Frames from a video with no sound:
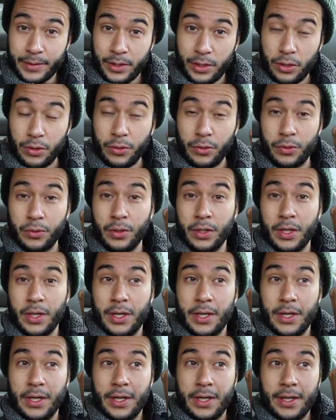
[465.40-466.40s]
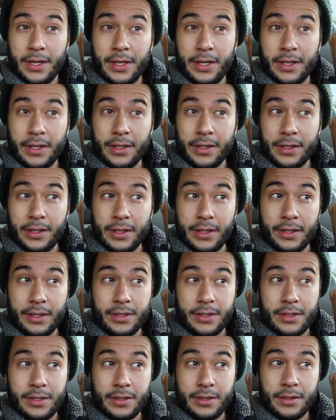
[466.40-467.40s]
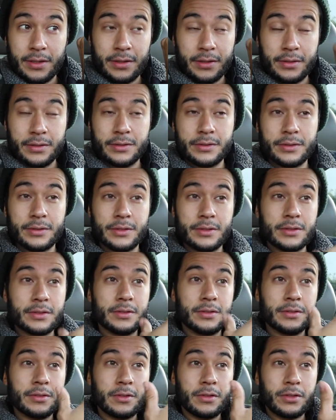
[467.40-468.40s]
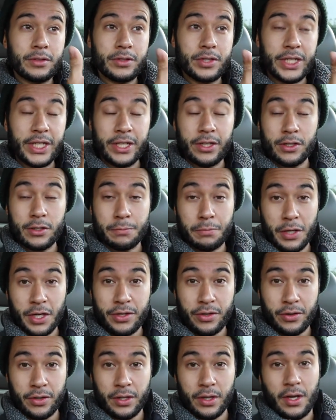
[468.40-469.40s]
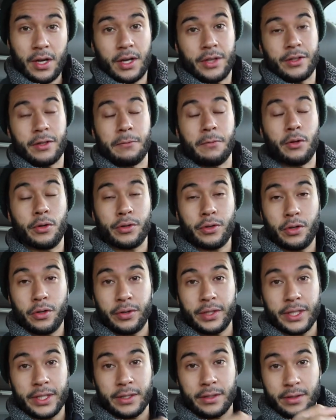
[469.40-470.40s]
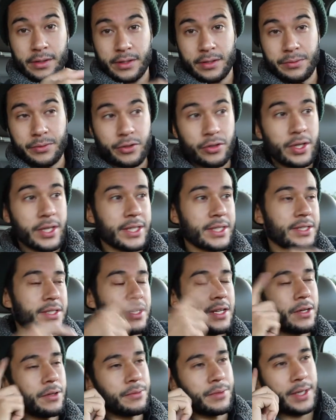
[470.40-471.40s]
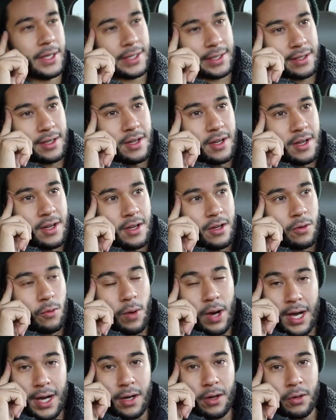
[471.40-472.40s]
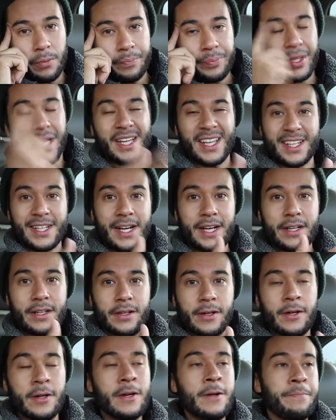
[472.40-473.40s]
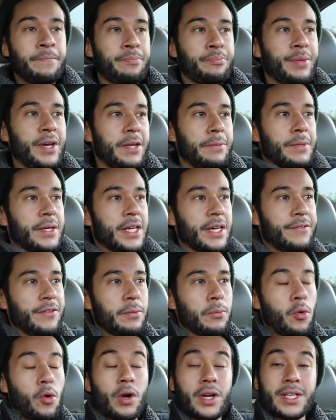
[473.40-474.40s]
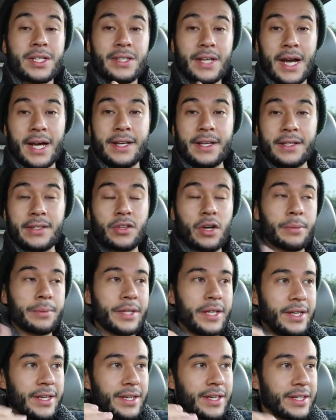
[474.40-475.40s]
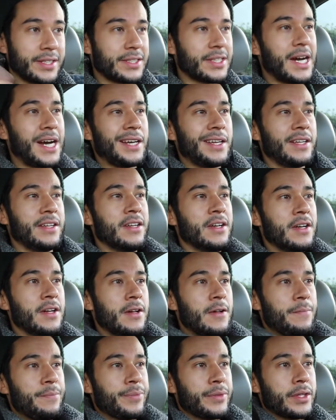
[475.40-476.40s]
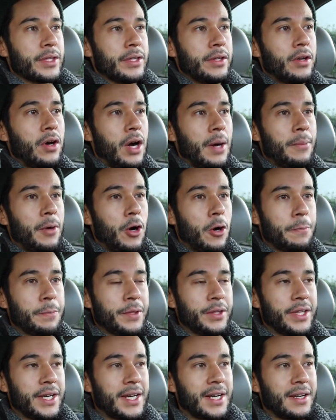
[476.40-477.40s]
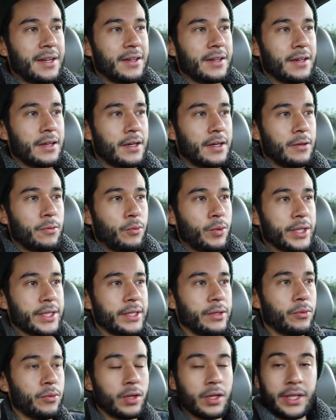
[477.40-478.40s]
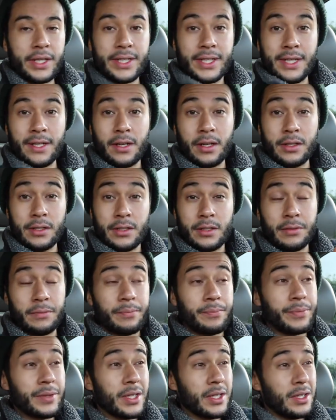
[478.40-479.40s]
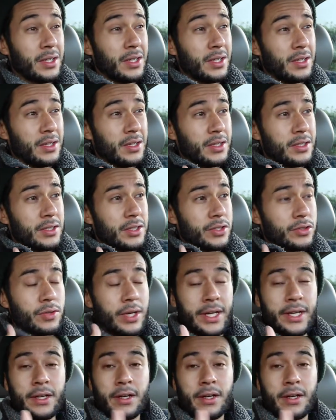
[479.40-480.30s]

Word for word: who is Chino's brother-in-law, and they're both holding some drinks, and I'm like, wow, like it kind of made me even more excited. So I'm getting excited. You know, I'm hoping that uh, we can really get on some straight